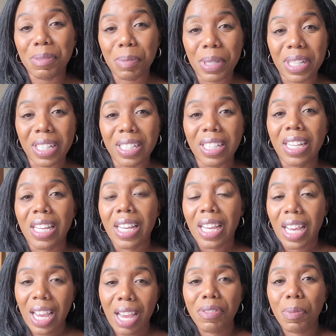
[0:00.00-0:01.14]
But
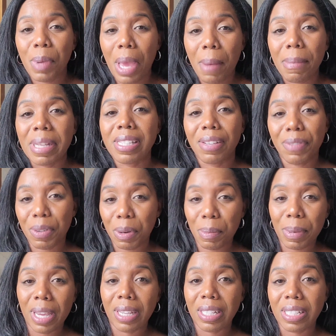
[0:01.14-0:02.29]
I have to pat myself on the
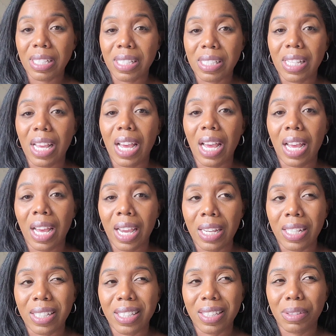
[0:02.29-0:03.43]
back because
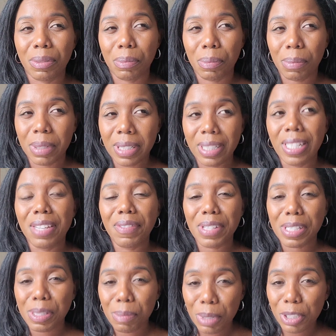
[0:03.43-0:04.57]
I believe
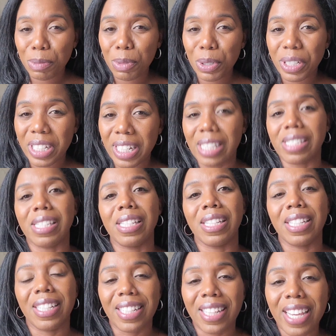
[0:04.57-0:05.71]
it's much more than I
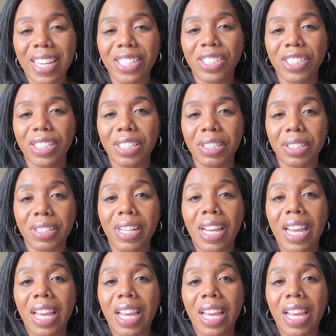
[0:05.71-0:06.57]
did last year,